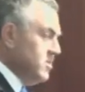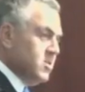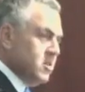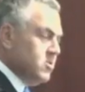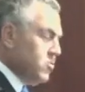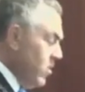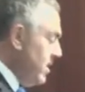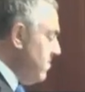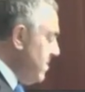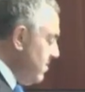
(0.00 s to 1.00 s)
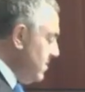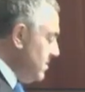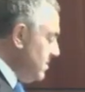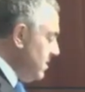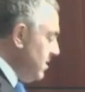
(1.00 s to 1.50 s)
to G20
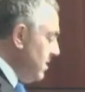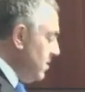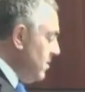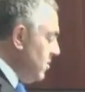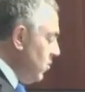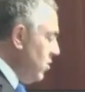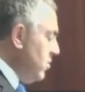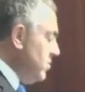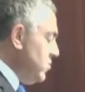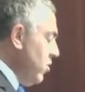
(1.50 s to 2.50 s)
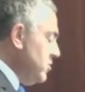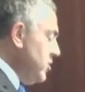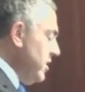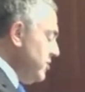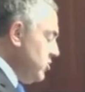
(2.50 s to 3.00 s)
members that the world was
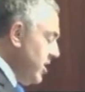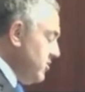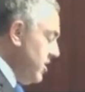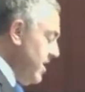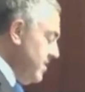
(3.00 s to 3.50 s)
watching and judging